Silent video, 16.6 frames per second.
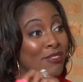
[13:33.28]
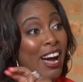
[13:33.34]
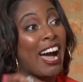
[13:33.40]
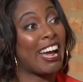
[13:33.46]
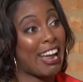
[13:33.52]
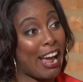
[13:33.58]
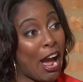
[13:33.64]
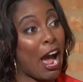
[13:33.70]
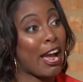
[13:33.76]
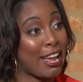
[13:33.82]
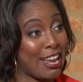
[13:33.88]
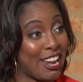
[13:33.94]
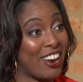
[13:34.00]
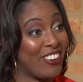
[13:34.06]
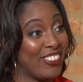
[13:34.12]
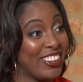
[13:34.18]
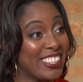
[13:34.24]
of our
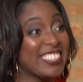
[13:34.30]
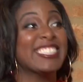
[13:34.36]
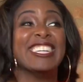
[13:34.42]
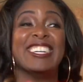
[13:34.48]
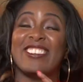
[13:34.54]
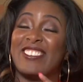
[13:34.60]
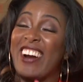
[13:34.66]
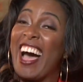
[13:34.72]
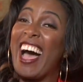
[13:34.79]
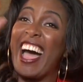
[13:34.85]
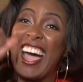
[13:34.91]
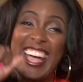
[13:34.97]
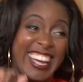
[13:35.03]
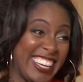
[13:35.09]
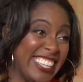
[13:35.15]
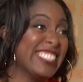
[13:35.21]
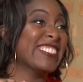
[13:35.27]
era.
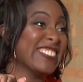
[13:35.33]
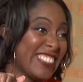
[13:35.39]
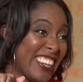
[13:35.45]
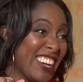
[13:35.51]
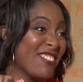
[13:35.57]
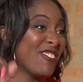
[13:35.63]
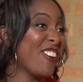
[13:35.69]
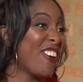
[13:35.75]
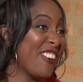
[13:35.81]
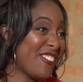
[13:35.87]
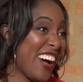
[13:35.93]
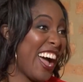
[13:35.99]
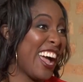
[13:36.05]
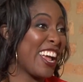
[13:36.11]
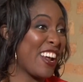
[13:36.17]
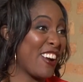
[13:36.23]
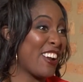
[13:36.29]
Right, more of
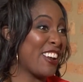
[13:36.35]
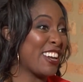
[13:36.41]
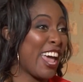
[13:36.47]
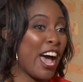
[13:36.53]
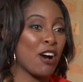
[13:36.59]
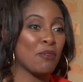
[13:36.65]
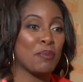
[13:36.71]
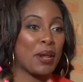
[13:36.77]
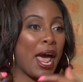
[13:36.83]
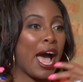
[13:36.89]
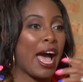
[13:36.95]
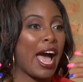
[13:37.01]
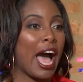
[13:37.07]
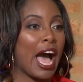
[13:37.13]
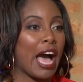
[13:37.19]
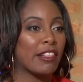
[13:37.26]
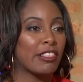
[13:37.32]
our era now, but
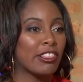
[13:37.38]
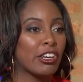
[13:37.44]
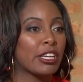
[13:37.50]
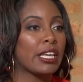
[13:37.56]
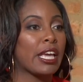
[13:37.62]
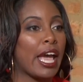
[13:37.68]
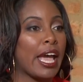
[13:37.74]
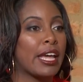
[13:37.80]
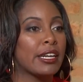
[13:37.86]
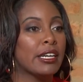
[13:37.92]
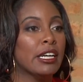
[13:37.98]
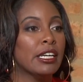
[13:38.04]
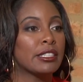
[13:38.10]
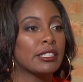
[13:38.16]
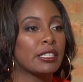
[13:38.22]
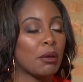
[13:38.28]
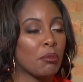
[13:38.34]
I look at
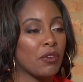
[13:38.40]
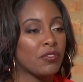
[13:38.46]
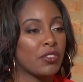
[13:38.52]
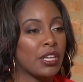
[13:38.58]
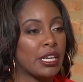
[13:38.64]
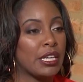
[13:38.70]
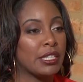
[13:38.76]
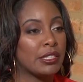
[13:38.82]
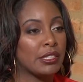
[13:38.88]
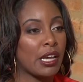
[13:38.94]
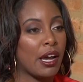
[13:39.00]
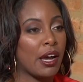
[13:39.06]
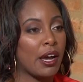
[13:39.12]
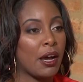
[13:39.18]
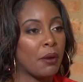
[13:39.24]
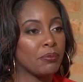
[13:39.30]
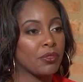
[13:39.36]
some of these
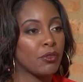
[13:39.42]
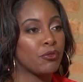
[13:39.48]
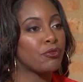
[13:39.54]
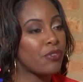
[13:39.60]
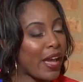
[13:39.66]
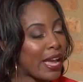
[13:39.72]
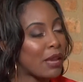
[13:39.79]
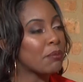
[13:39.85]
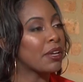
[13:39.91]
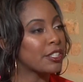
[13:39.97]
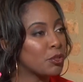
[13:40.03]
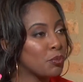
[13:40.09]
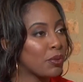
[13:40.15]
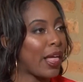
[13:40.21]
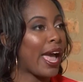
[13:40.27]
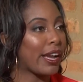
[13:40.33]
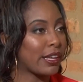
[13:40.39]
famous
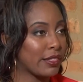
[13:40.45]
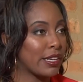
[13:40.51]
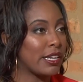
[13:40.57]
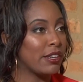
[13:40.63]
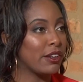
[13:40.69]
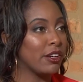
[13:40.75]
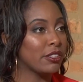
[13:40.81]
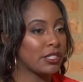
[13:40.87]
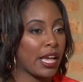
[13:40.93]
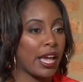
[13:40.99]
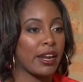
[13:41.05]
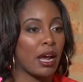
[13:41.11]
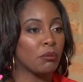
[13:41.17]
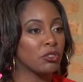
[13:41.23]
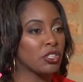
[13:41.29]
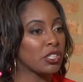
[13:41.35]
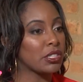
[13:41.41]
Black leaders and
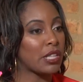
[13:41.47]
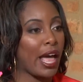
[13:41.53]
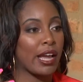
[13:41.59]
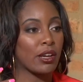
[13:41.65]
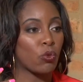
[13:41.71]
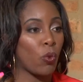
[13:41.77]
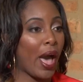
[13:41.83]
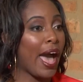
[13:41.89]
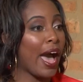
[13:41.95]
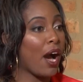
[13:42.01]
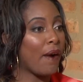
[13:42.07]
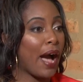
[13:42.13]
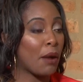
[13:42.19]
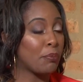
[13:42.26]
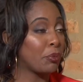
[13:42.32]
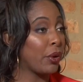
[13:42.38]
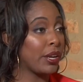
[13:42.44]
I'm just like, wow,
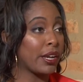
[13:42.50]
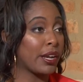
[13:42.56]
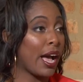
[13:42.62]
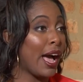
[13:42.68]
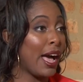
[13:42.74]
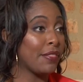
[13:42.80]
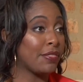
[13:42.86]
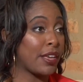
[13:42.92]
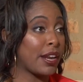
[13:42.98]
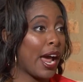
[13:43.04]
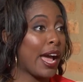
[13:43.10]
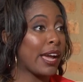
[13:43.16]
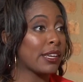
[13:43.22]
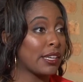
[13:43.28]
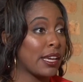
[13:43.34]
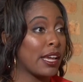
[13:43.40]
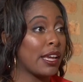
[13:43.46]
I pray to God that
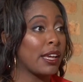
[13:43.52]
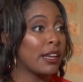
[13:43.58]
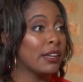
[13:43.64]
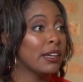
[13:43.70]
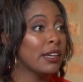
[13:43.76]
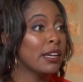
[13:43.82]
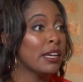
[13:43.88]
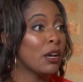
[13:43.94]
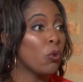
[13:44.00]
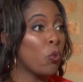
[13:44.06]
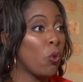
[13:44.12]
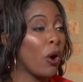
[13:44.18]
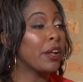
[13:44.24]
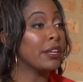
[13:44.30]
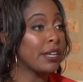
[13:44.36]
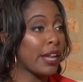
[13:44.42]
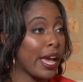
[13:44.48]
I can
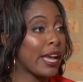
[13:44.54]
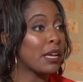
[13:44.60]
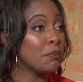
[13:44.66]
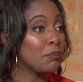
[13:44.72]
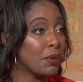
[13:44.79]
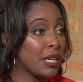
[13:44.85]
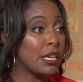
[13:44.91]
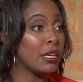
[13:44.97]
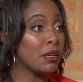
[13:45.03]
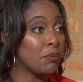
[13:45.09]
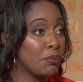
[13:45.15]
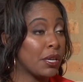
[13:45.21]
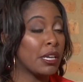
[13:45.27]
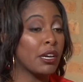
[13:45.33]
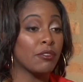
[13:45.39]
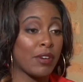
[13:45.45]
one day be